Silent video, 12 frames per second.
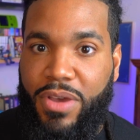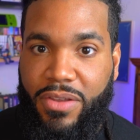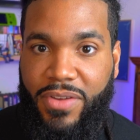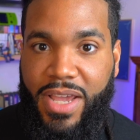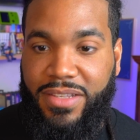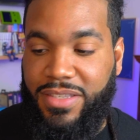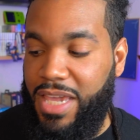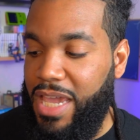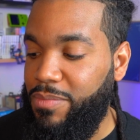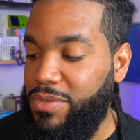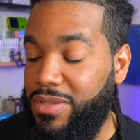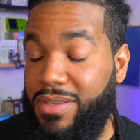Boy Advance
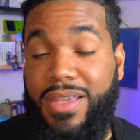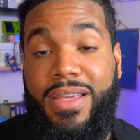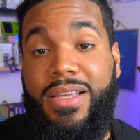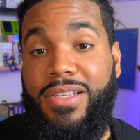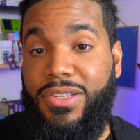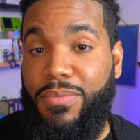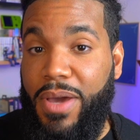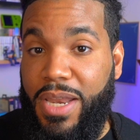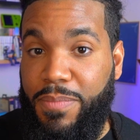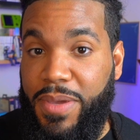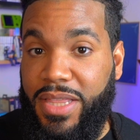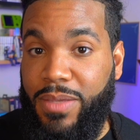games.
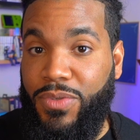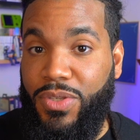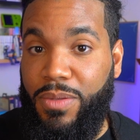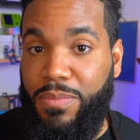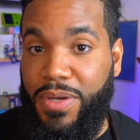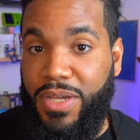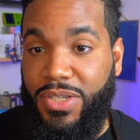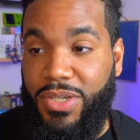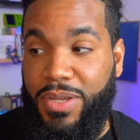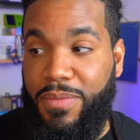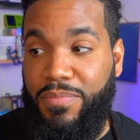Somebody beat them to the punch.